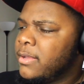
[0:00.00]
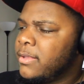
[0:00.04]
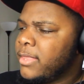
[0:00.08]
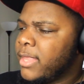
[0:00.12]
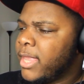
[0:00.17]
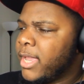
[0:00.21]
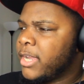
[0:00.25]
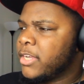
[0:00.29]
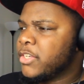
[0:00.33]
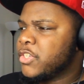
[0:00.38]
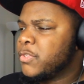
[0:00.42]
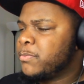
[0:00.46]

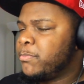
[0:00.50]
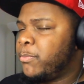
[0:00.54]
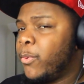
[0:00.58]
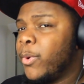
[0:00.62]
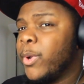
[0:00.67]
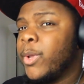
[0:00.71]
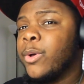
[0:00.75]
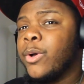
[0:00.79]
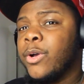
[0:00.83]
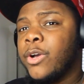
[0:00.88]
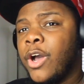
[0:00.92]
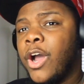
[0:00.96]
Like a
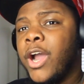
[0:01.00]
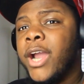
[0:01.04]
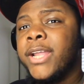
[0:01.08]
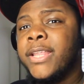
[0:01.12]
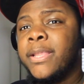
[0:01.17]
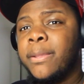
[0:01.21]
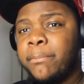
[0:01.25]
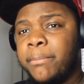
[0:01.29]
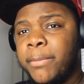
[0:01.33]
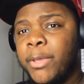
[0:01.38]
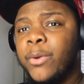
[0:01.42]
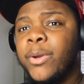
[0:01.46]
spoiled
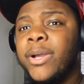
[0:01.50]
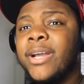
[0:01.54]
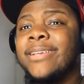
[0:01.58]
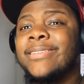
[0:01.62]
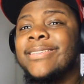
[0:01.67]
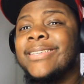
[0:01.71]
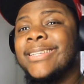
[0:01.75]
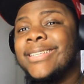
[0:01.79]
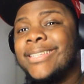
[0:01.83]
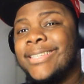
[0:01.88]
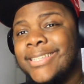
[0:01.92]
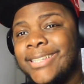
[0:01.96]
carton of milk,
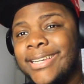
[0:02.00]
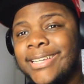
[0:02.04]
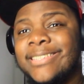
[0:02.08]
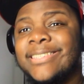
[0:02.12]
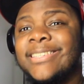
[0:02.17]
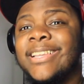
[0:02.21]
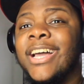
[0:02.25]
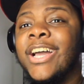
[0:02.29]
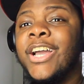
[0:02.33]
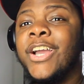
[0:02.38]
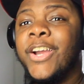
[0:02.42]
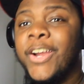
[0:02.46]
cause it
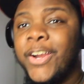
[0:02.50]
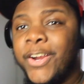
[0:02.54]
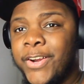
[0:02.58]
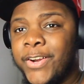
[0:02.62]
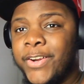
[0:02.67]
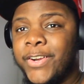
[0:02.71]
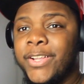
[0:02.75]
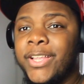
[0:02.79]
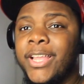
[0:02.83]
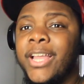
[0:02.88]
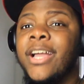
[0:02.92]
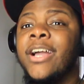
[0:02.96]
just
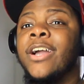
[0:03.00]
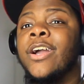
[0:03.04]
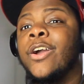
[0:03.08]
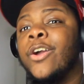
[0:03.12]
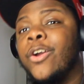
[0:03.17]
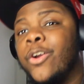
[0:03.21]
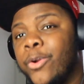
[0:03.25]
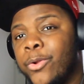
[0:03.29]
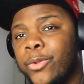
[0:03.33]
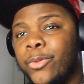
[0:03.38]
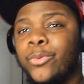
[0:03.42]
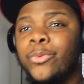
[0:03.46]
occurred.
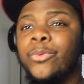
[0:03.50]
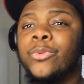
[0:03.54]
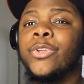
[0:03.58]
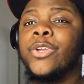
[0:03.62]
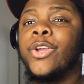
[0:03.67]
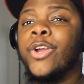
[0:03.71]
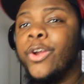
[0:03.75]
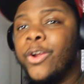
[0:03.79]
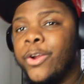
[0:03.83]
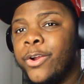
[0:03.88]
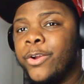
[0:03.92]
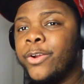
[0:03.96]

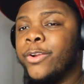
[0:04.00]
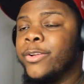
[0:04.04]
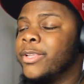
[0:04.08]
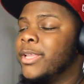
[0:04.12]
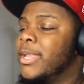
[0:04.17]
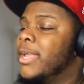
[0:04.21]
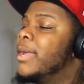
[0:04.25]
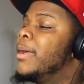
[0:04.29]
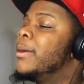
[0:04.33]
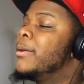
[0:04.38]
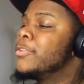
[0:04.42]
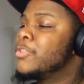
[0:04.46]
Curd,
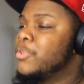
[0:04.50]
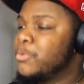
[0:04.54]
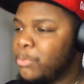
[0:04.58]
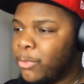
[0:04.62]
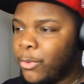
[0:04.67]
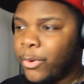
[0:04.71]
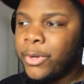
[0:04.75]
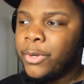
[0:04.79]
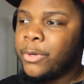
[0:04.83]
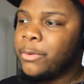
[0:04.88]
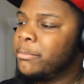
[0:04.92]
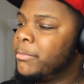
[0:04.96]

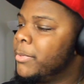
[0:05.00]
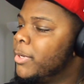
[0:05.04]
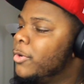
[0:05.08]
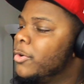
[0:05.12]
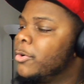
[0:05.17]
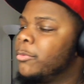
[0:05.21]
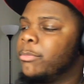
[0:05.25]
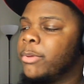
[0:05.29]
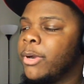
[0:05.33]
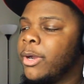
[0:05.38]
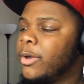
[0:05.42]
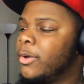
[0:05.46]
spoiled
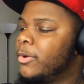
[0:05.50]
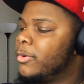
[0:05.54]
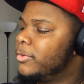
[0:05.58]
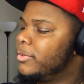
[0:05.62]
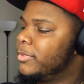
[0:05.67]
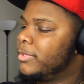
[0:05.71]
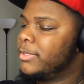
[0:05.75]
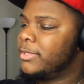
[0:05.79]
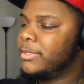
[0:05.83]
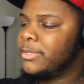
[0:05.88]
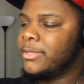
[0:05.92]
milk, bro.